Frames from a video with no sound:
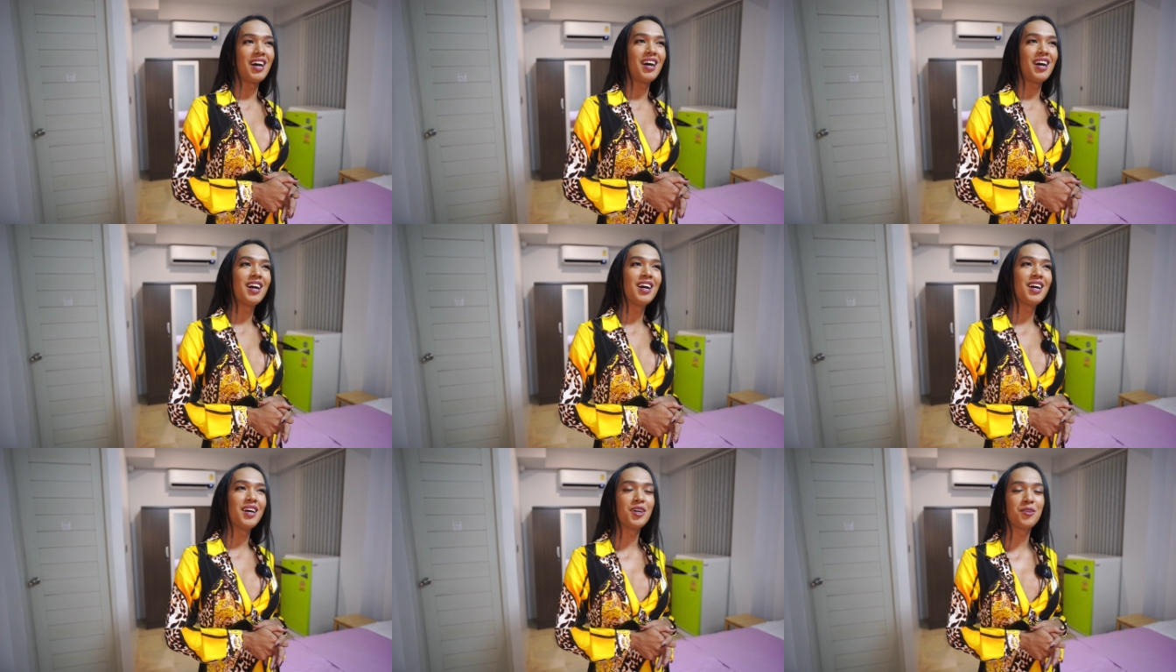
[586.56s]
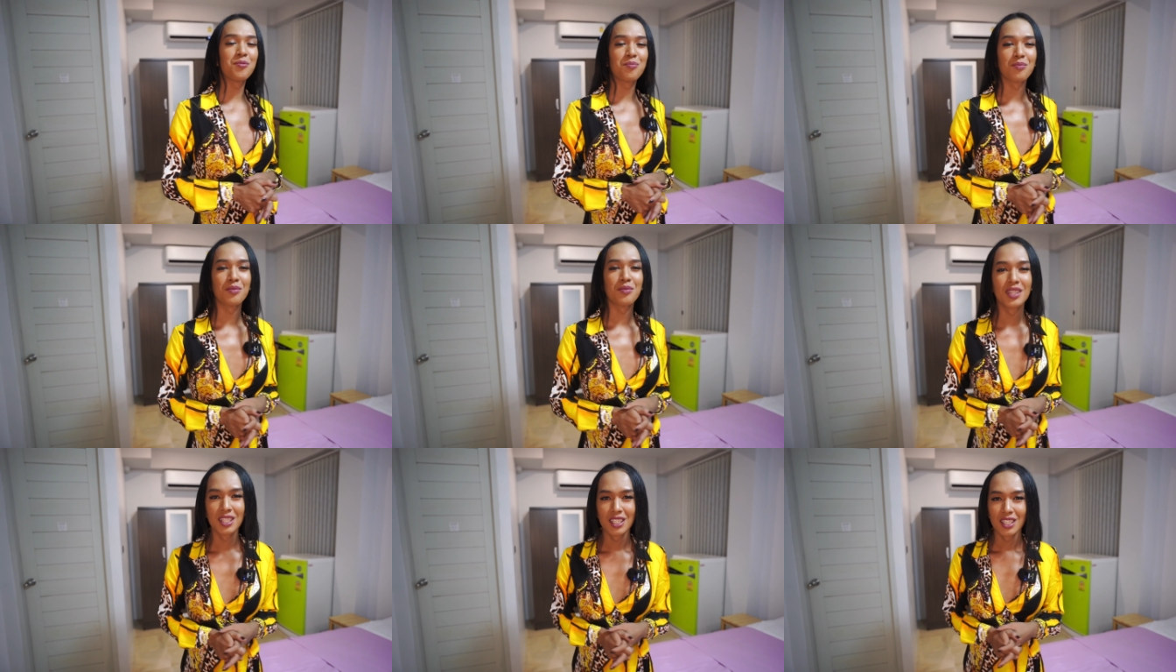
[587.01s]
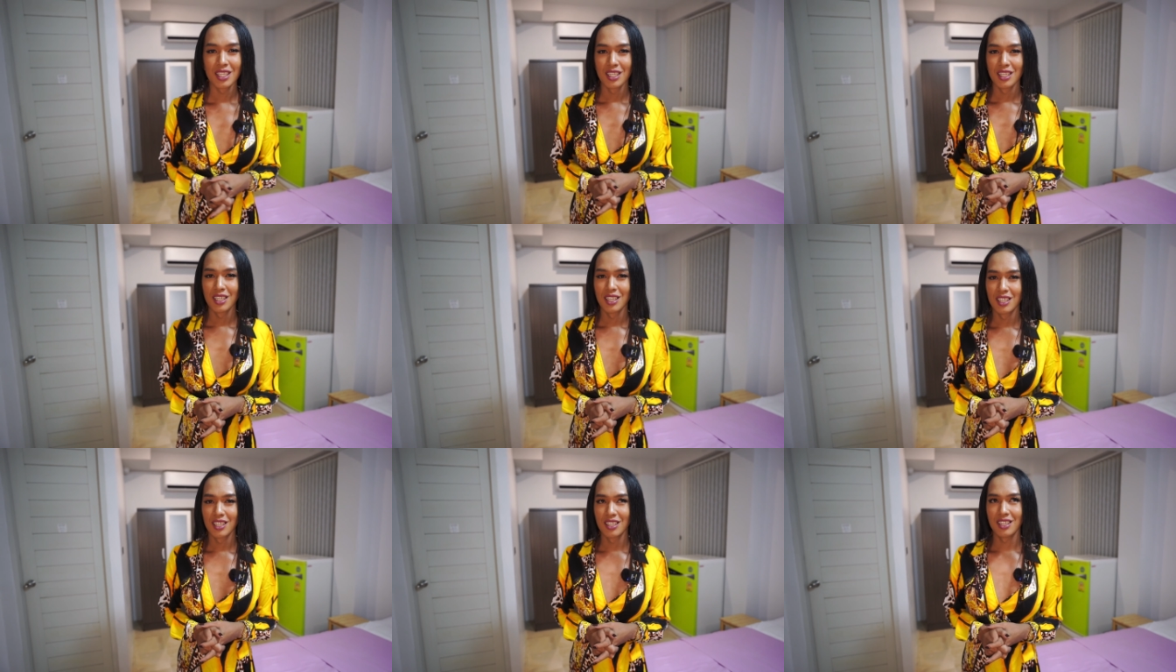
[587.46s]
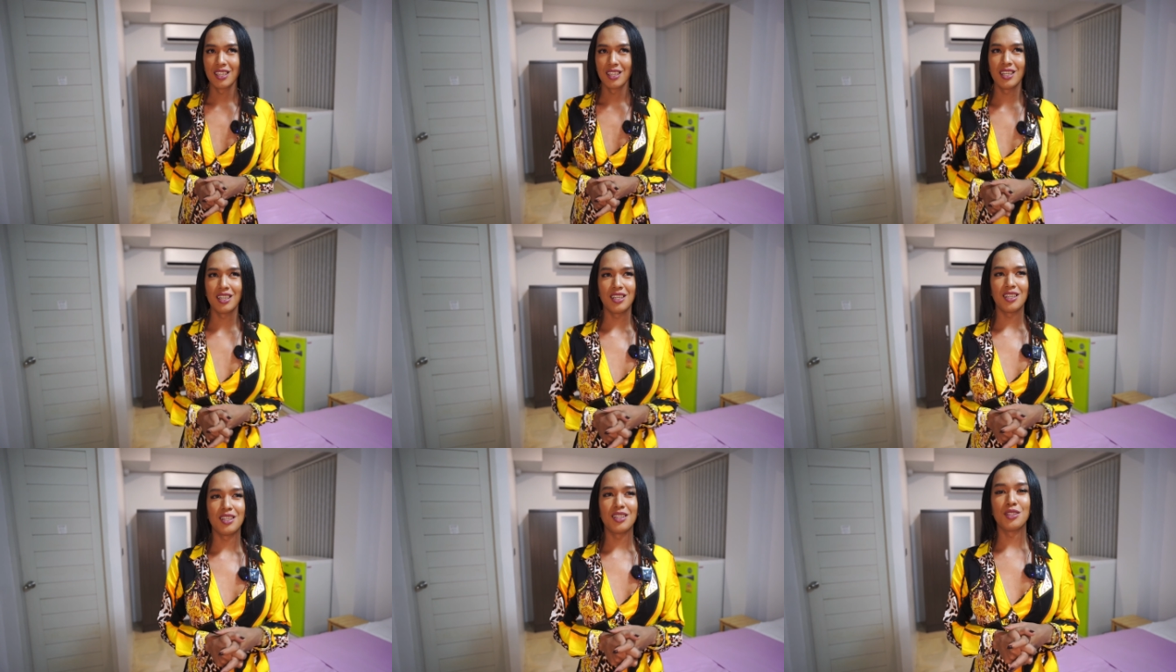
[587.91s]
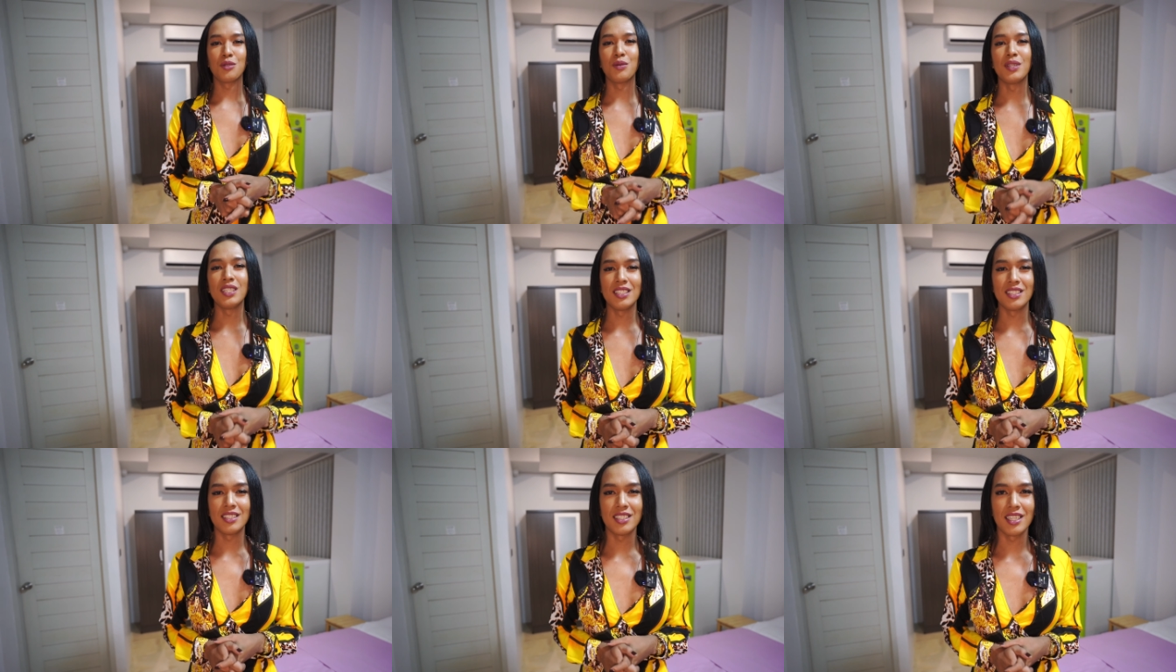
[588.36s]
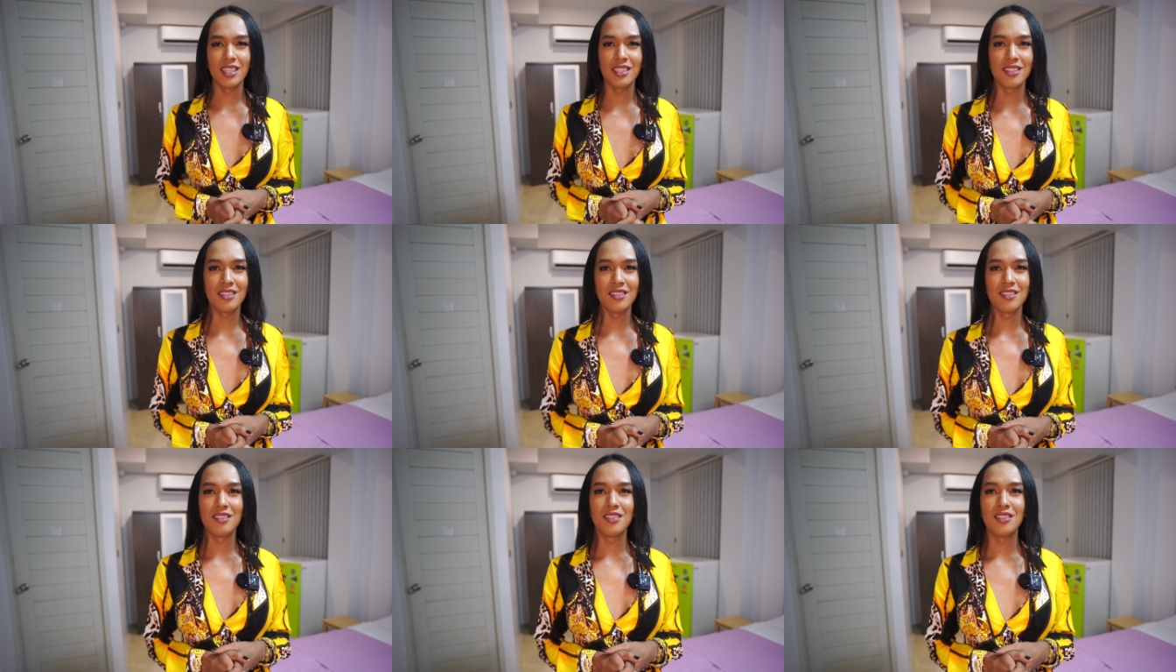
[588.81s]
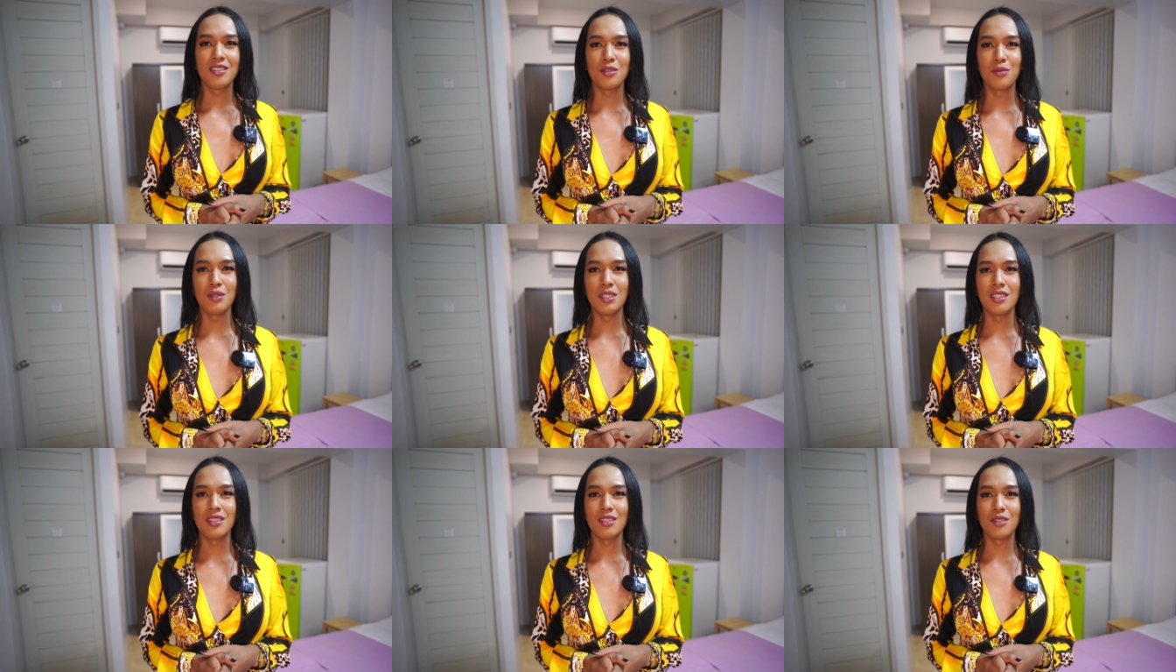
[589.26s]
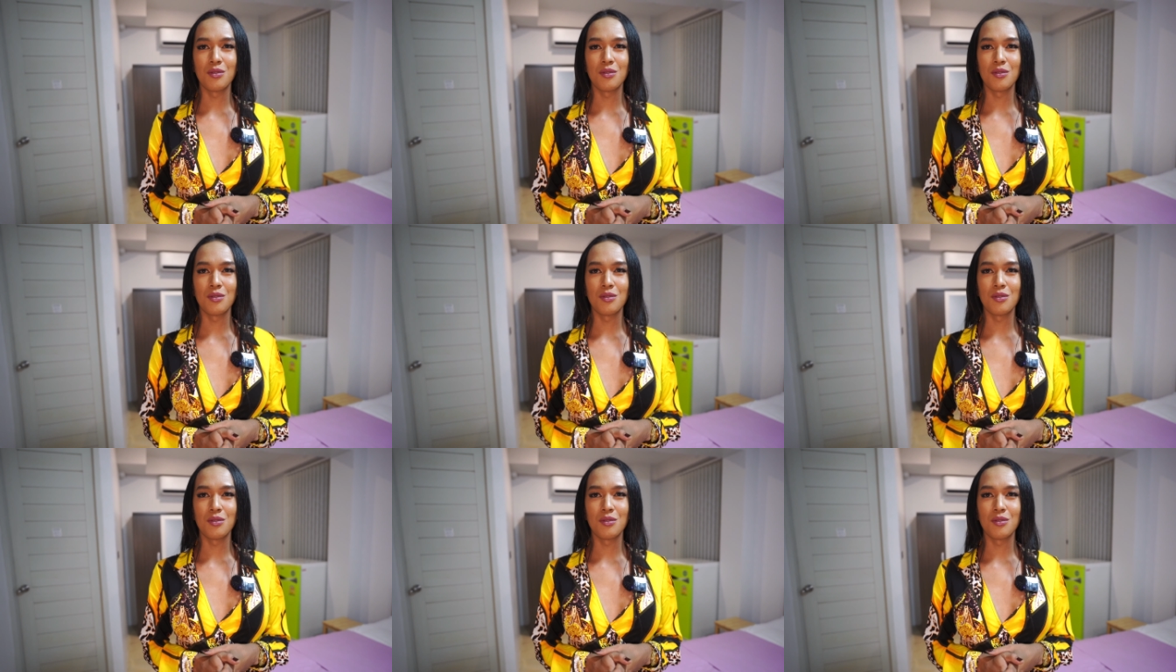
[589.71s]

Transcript: uh, uh, 22nd, 20,